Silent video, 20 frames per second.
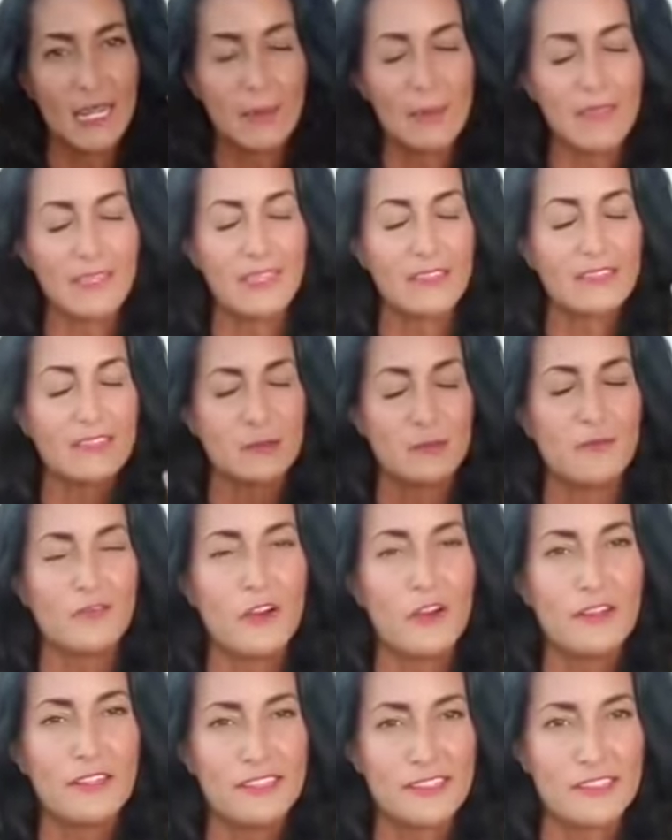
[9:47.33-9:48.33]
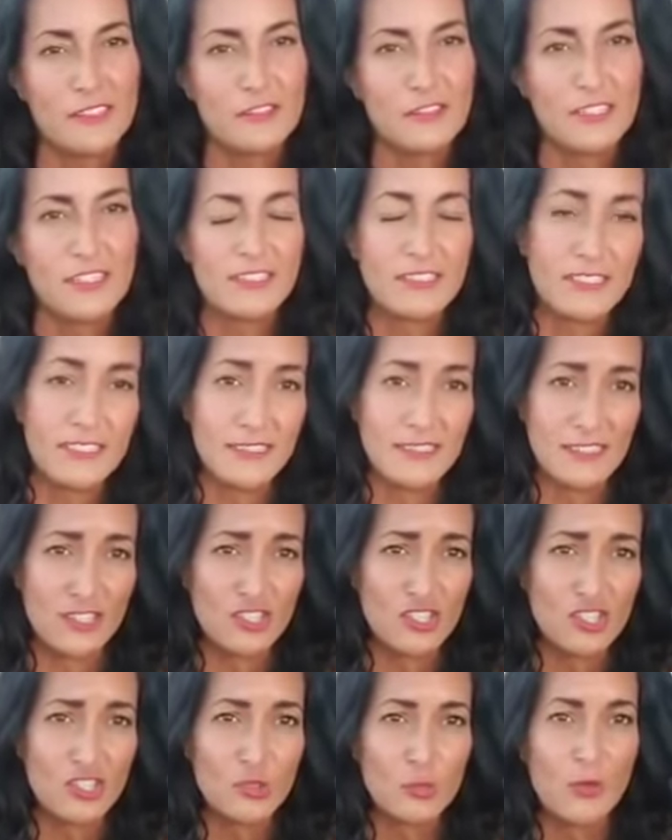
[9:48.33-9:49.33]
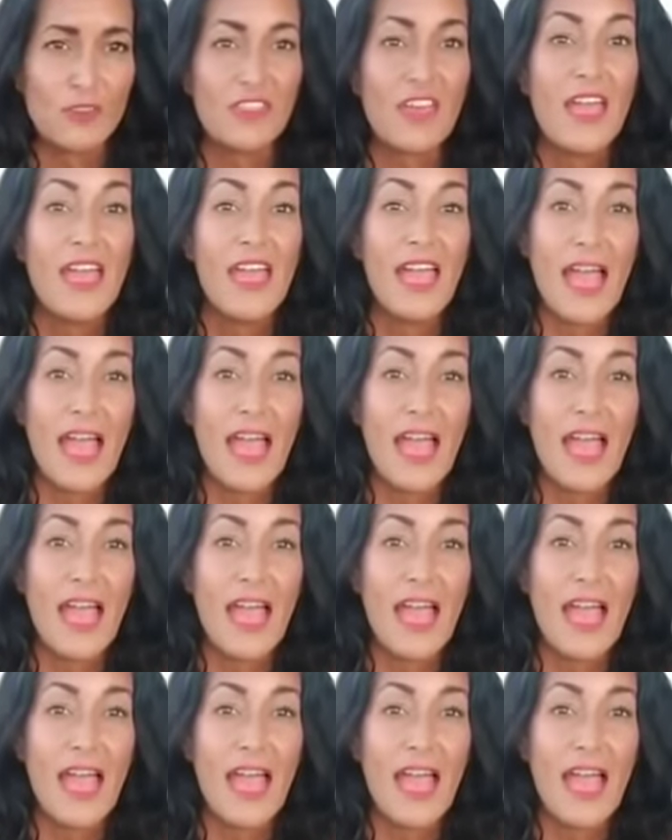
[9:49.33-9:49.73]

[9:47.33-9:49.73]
I'm making some very serious decisions with